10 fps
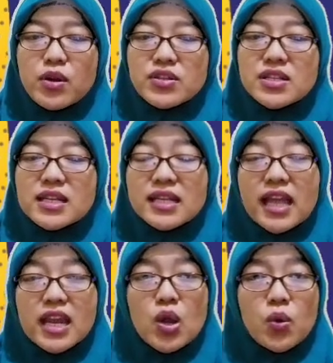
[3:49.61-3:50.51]
person
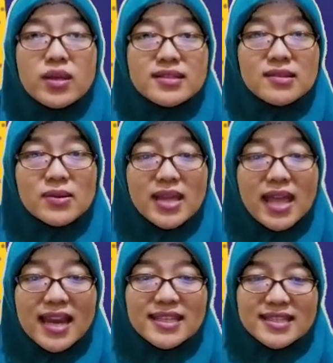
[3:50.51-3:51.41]
can know his
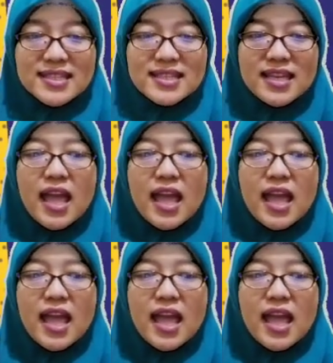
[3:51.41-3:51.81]
reality